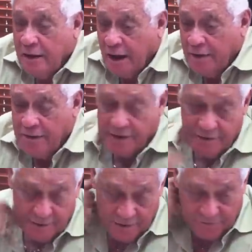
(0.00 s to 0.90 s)
And
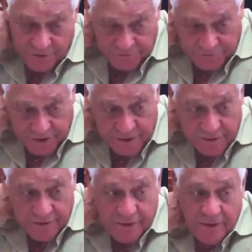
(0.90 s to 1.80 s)
then, as I said,
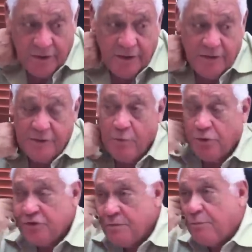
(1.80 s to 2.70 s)
the
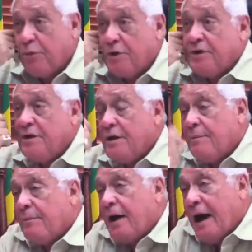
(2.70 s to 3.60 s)
most important
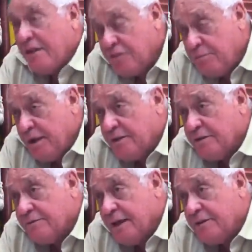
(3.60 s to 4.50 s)
aspect
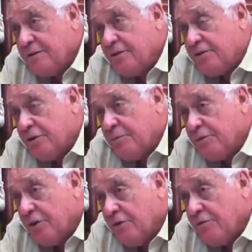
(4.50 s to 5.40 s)
of that in terms
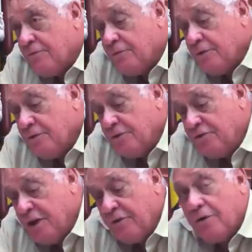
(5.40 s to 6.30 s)
of the
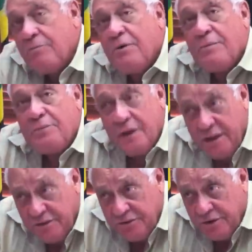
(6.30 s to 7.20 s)
general
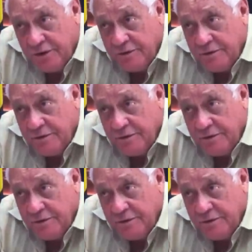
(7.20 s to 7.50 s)
population